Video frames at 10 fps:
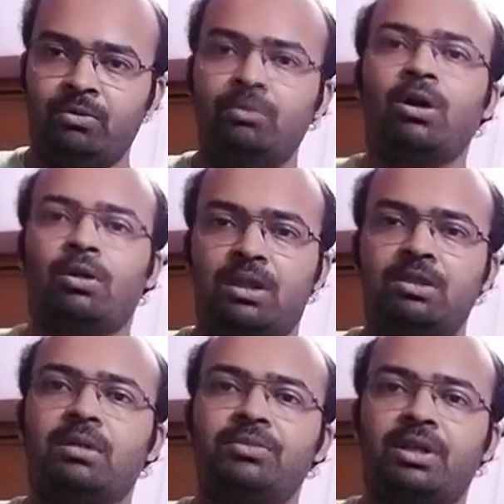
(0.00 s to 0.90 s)
Without
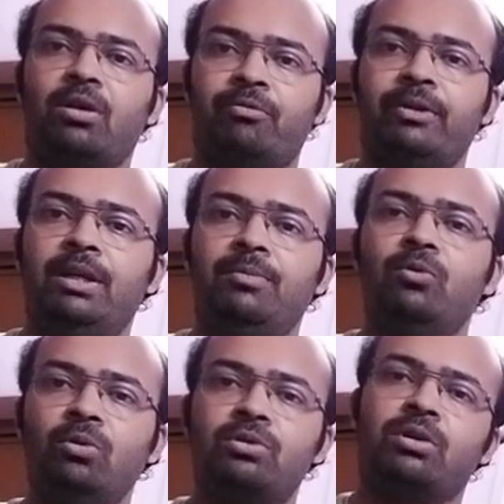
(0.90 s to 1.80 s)
consumption of any
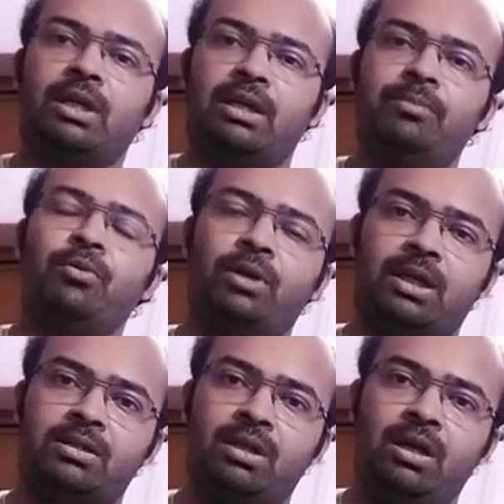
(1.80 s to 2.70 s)
goods or any
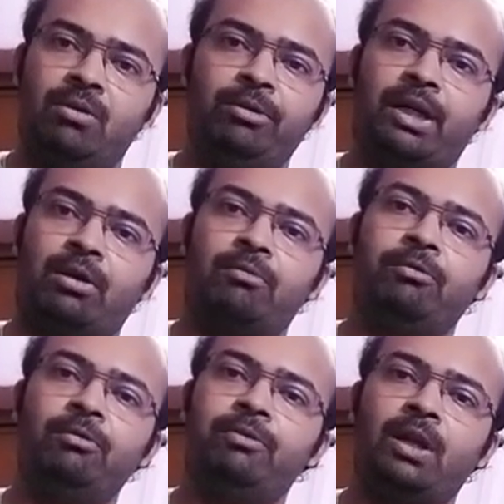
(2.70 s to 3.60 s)
products, we cannot
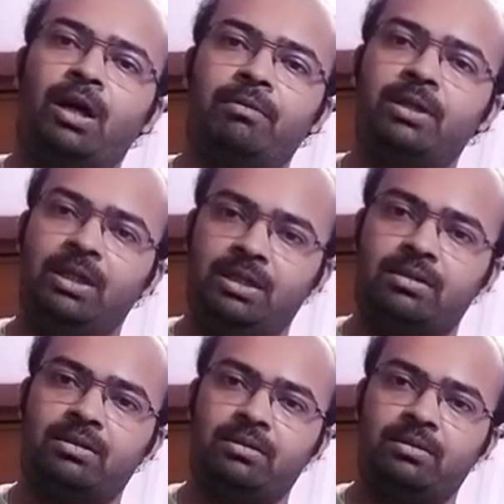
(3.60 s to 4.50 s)
fulfill our
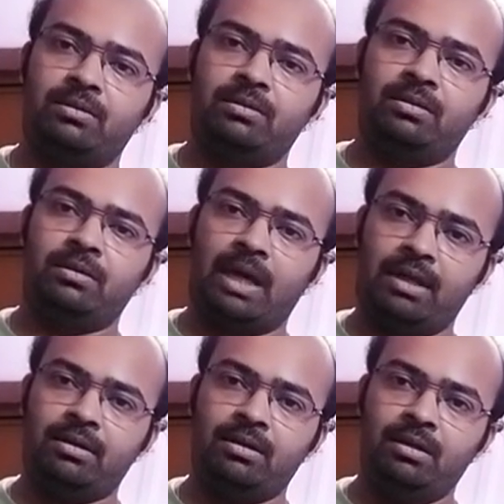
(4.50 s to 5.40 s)
needs,
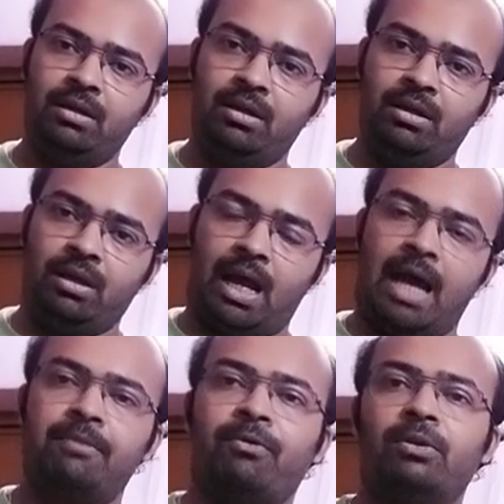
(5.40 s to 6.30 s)
right?
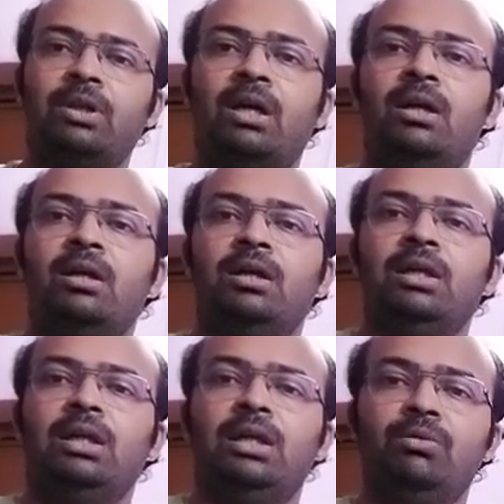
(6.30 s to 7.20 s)
And for the
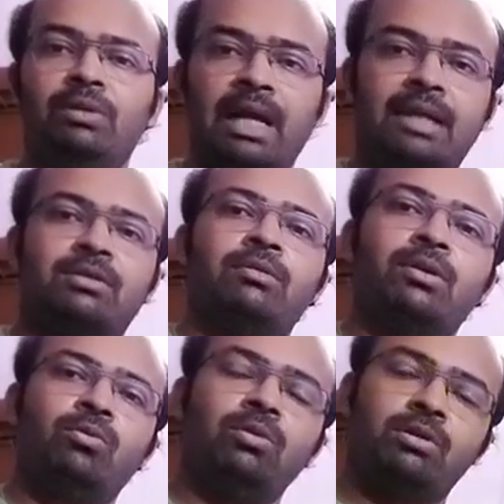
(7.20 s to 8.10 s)
utilization of
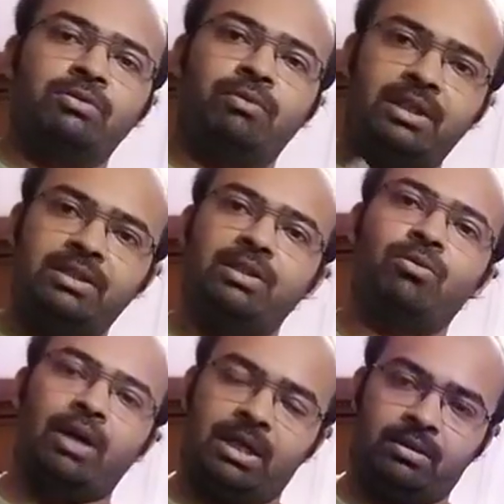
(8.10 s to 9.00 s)
the goods, what is
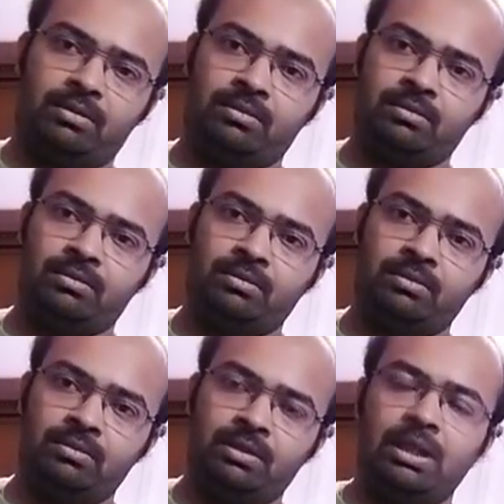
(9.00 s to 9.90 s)
required?
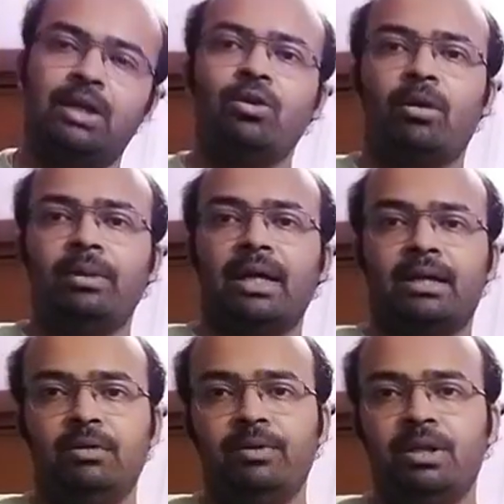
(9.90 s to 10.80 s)
Economic
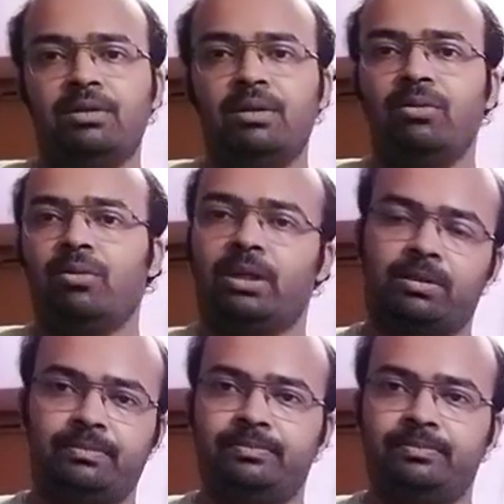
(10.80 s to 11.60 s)
activity is required.